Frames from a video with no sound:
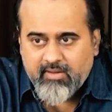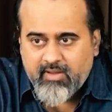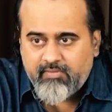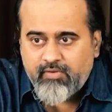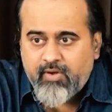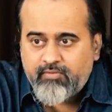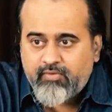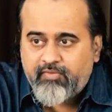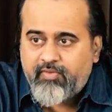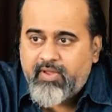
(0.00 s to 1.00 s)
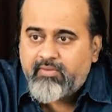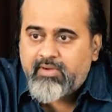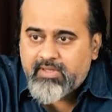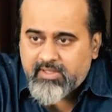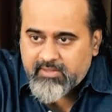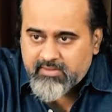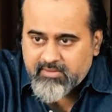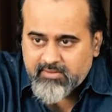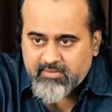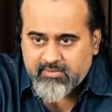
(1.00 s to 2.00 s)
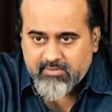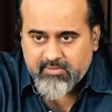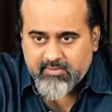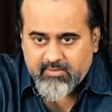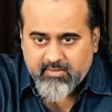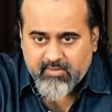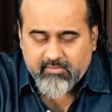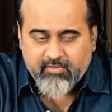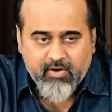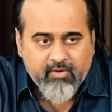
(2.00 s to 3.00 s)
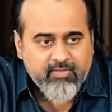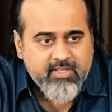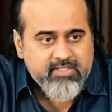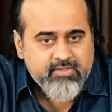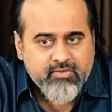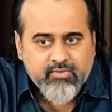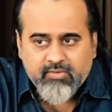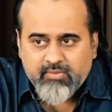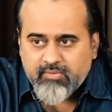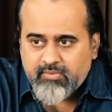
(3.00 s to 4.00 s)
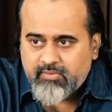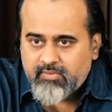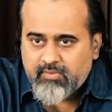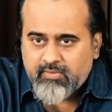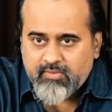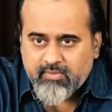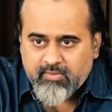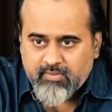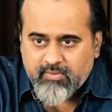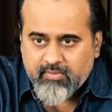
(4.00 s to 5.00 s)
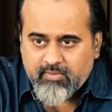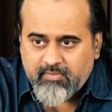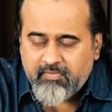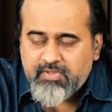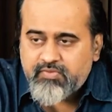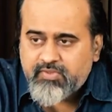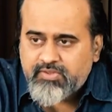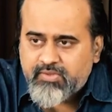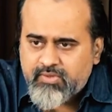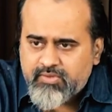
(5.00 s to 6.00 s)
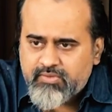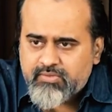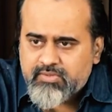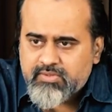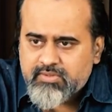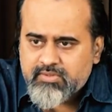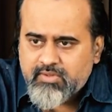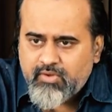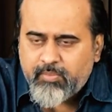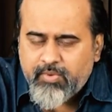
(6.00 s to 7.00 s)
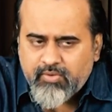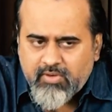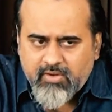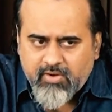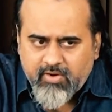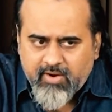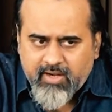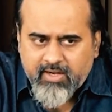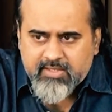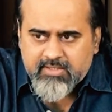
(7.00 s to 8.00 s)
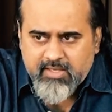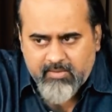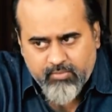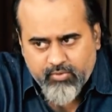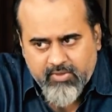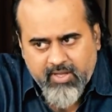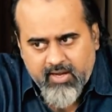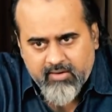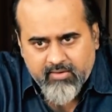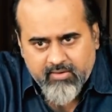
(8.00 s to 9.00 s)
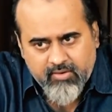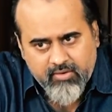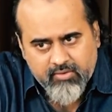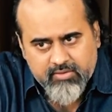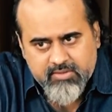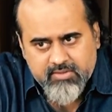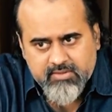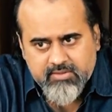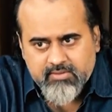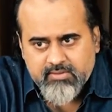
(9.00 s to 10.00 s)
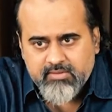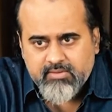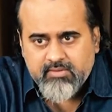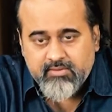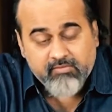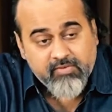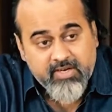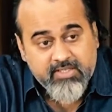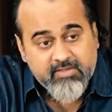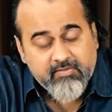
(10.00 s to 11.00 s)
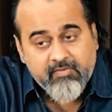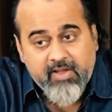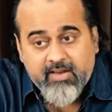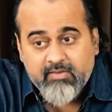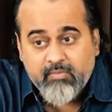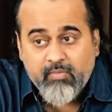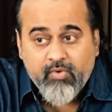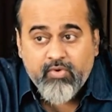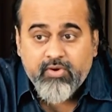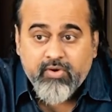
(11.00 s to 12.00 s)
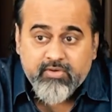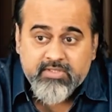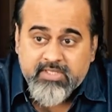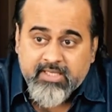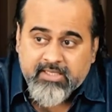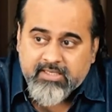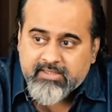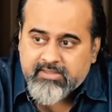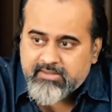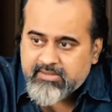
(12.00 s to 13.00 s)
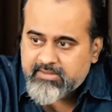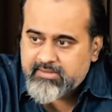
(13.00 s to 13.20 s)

If you have to favor one of these two, which one should you choose? Your beauty or your ugliness? And both are yours. One is in fact more yours than the other.